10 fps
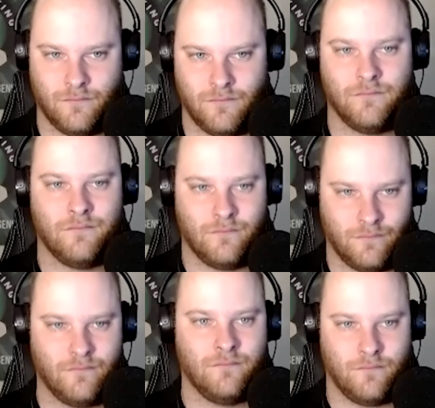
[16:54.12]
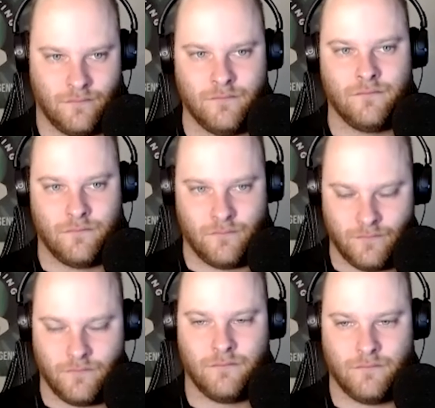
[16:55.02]

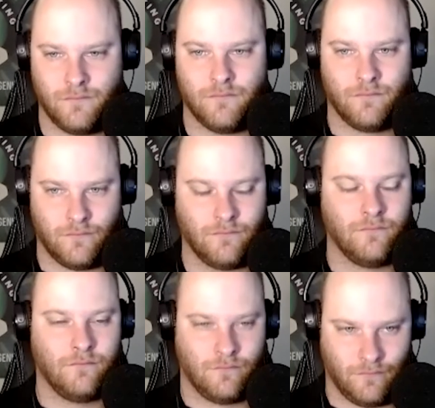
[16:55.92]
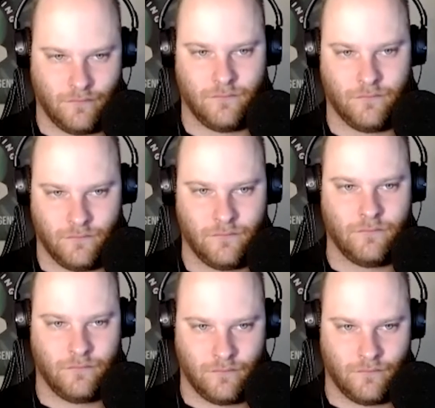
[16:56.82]

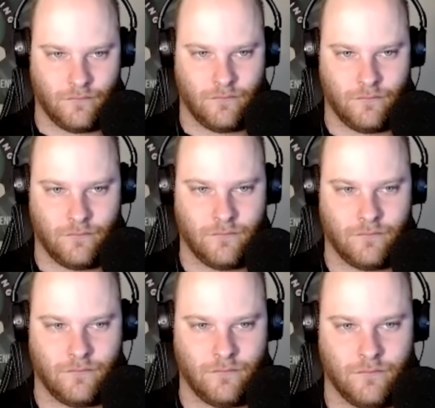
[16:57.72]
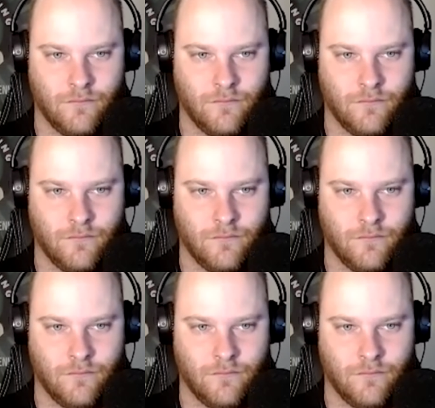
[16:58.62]
This person isn't speaking.